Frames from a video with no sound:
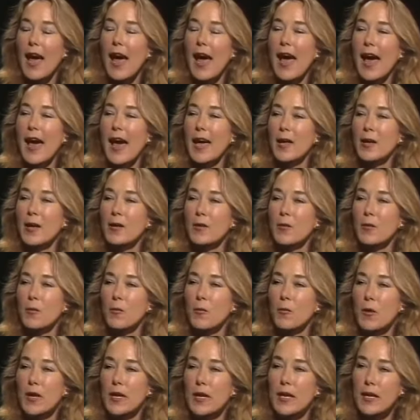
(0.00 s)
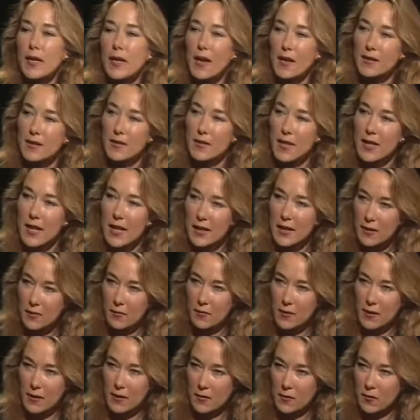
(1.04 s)
And when he got to the end of
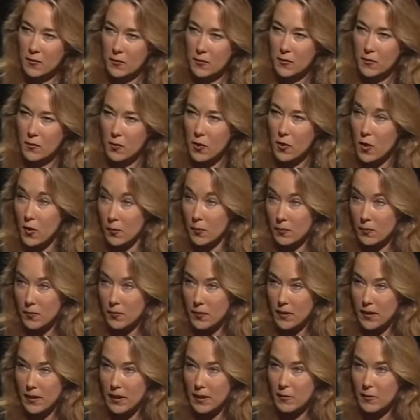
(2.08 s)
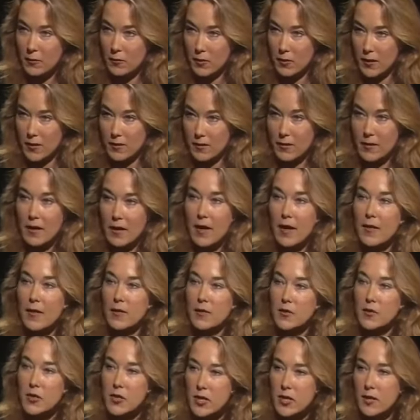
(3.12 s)
his term in Israel,
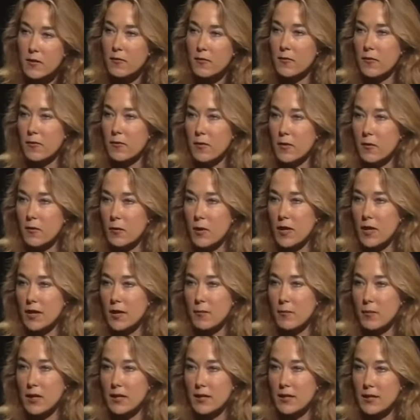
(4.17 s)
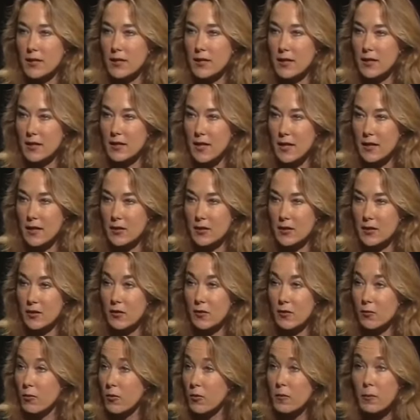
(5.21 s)
the chief of Israeli military
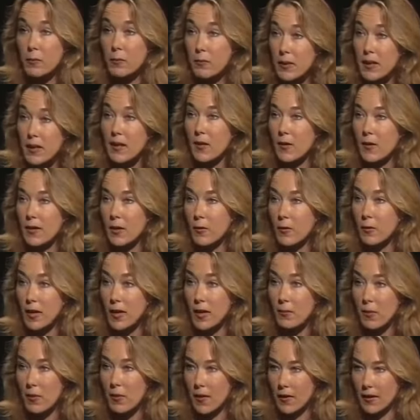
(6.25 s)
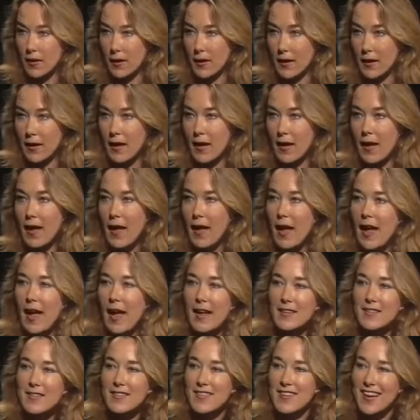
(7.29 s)
intelligence threw him a big going away party
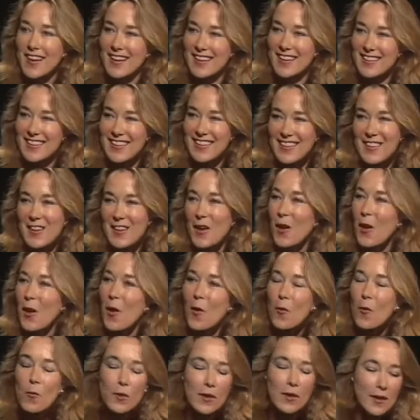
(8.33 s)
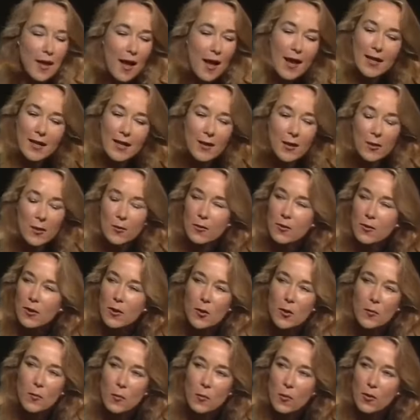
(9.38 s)
and said, We like you,
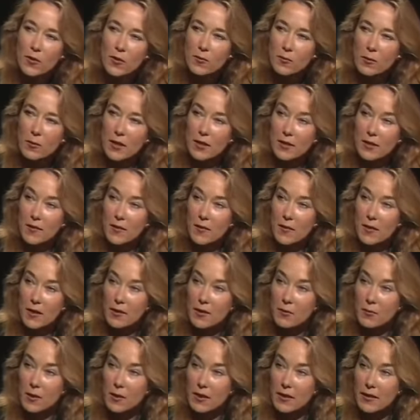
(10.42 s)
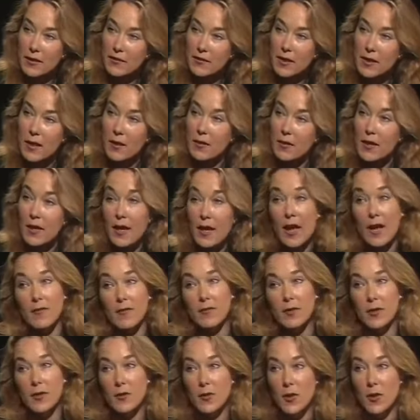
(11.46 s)
you're more Israeli than the Israelis, now get out of
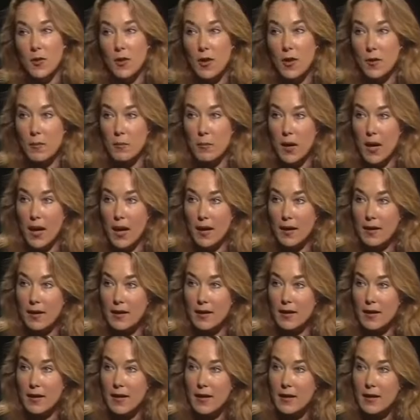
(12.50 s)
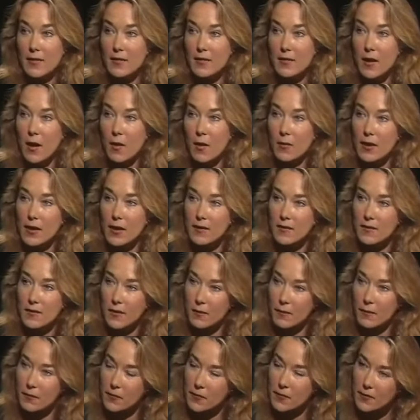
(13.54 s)
here and don't come back. So it's,
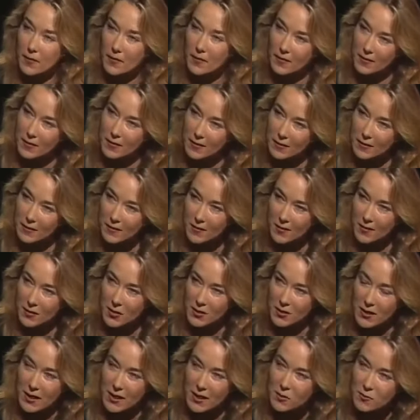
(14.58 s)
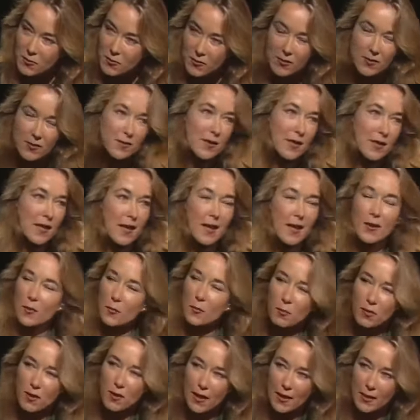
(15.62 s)
a, it's such an interesting
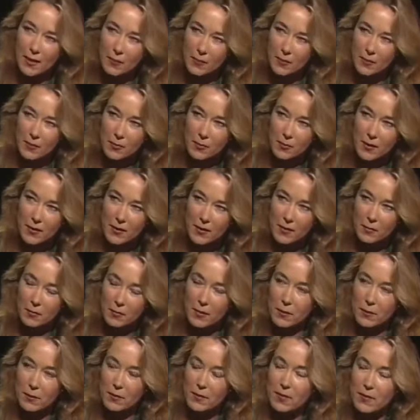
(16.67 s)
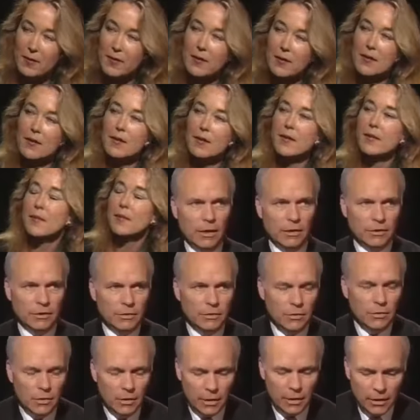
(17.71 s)
interplay between these people. You tell a
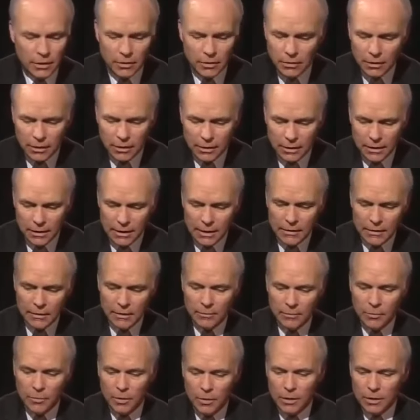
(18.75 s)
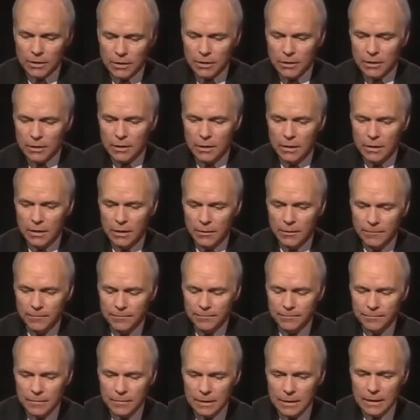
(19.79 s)
story early in the book. Um
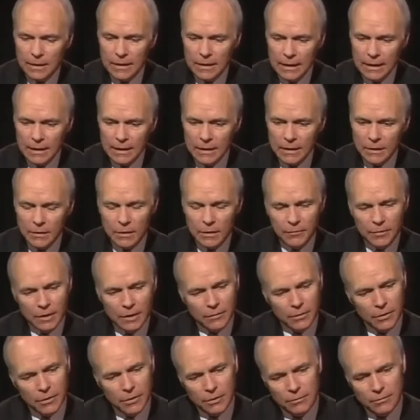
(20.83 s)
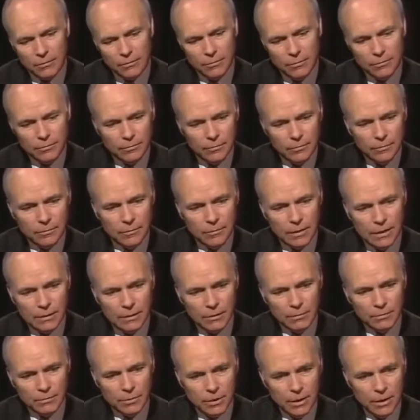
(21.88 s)
you know, I've never heard
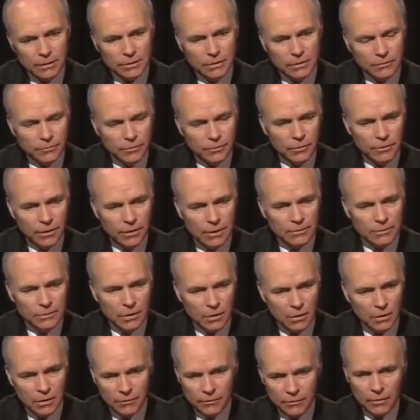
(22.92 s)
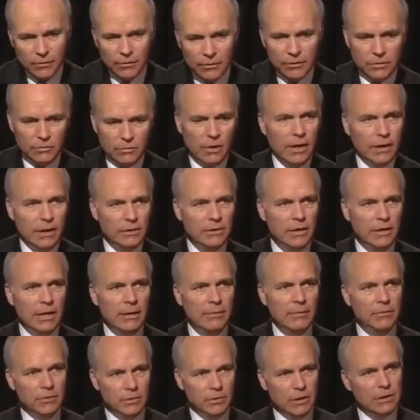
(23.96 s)
anyone pronounce his full name, so I don't even know if it's right.
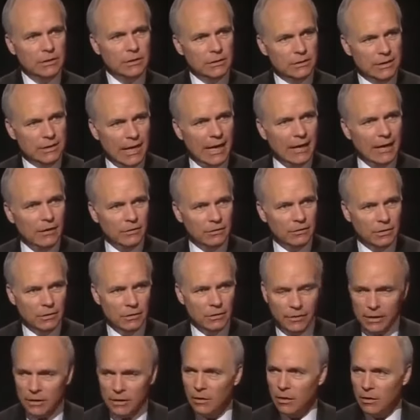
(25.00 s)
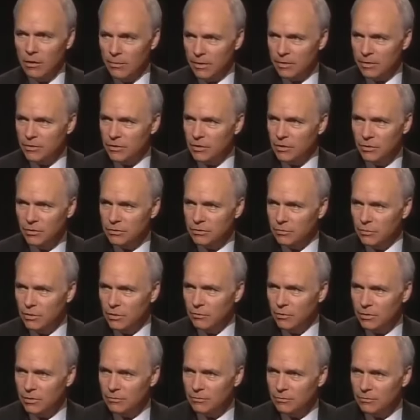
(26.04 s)
James Jesus Angleton, or they call him Jesus. What,
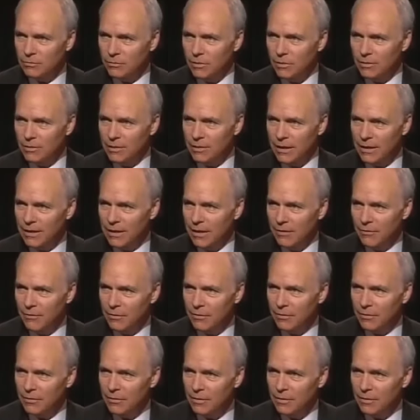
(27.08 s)
what, what did he ever?